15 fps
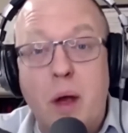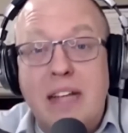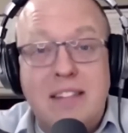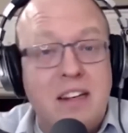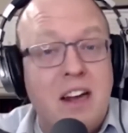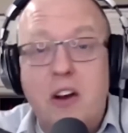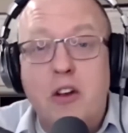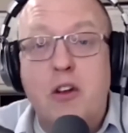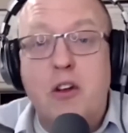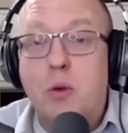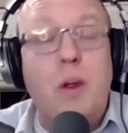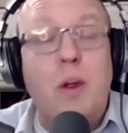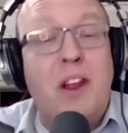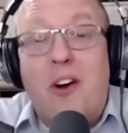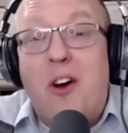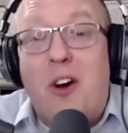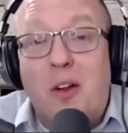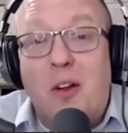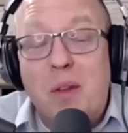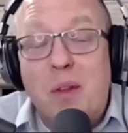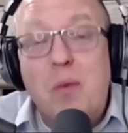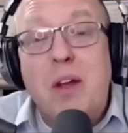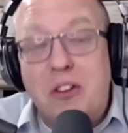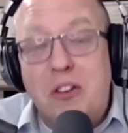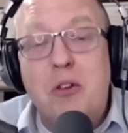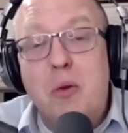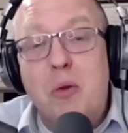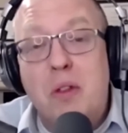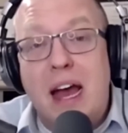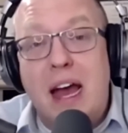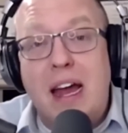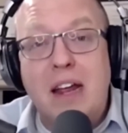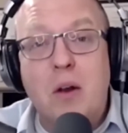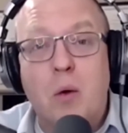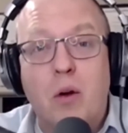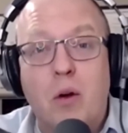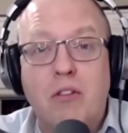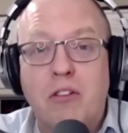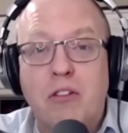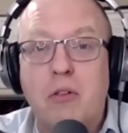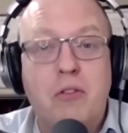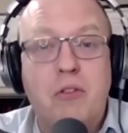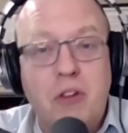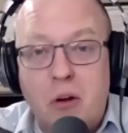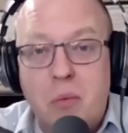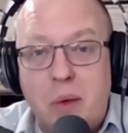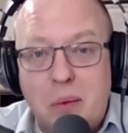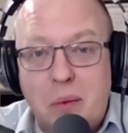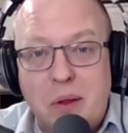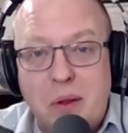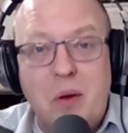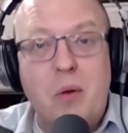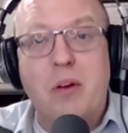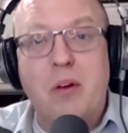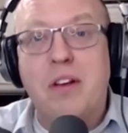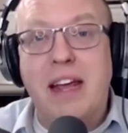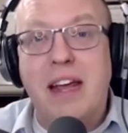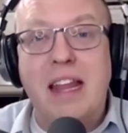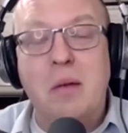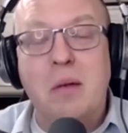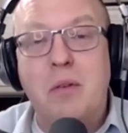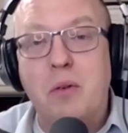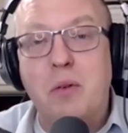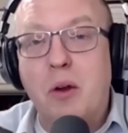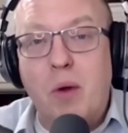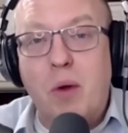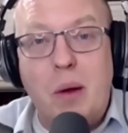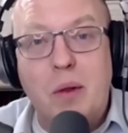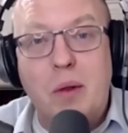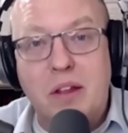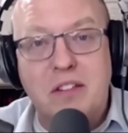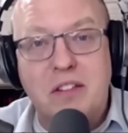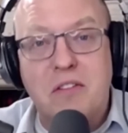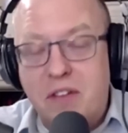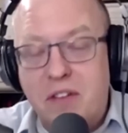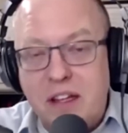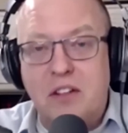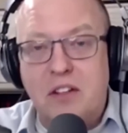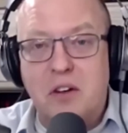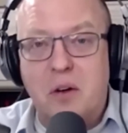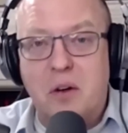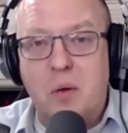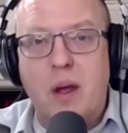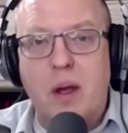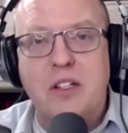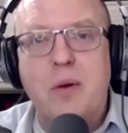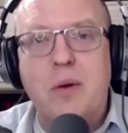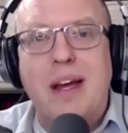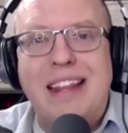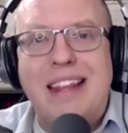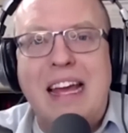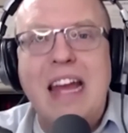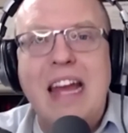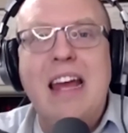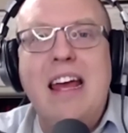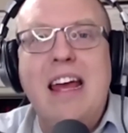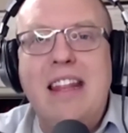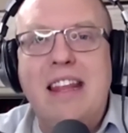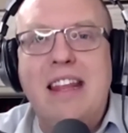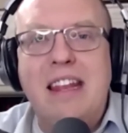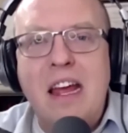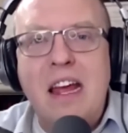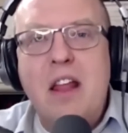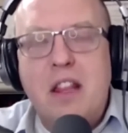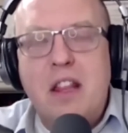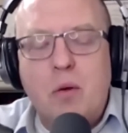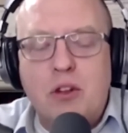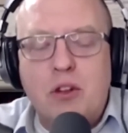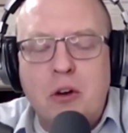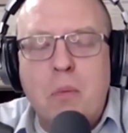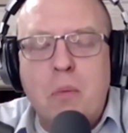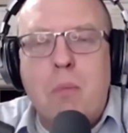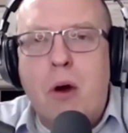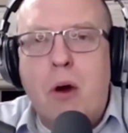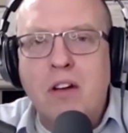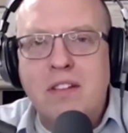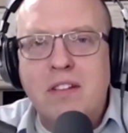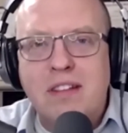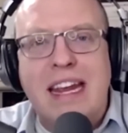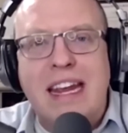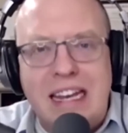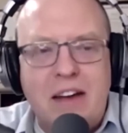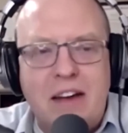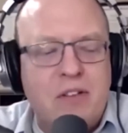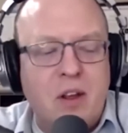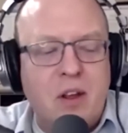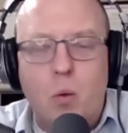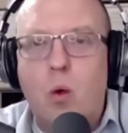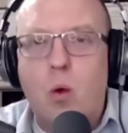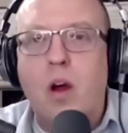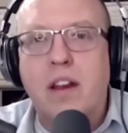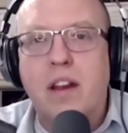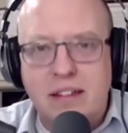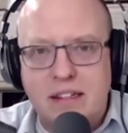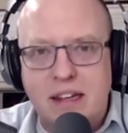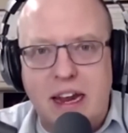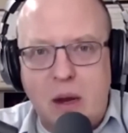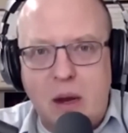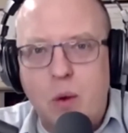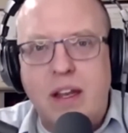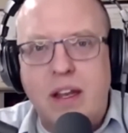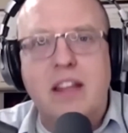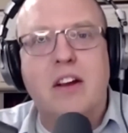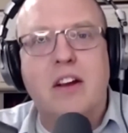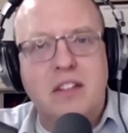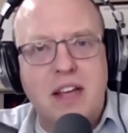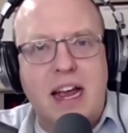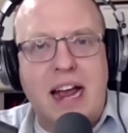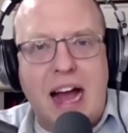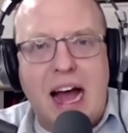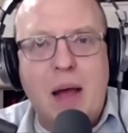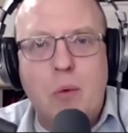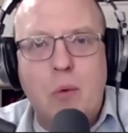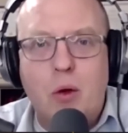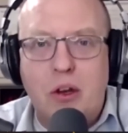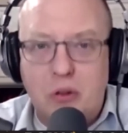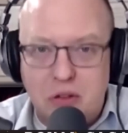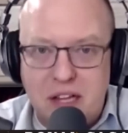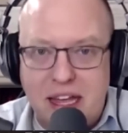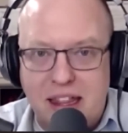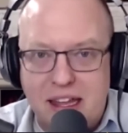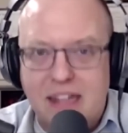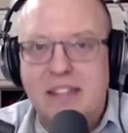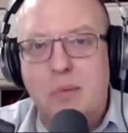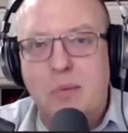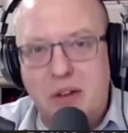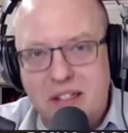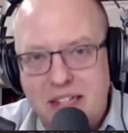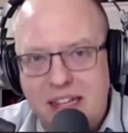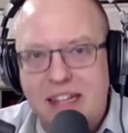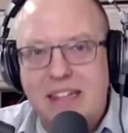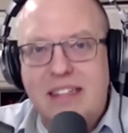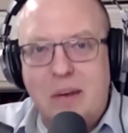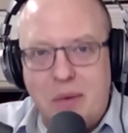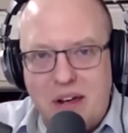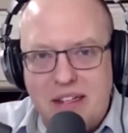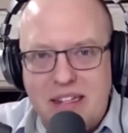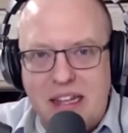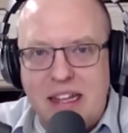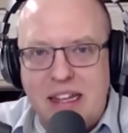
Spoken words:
it's not unusual at all that we do that in order to charm people, in order to get them to agree with us, to feel a certain way. So I think that there were certain parts that he definitely wanted to say. He went in there saying, I'm going to say this, I'm going to say this, and I'm going to say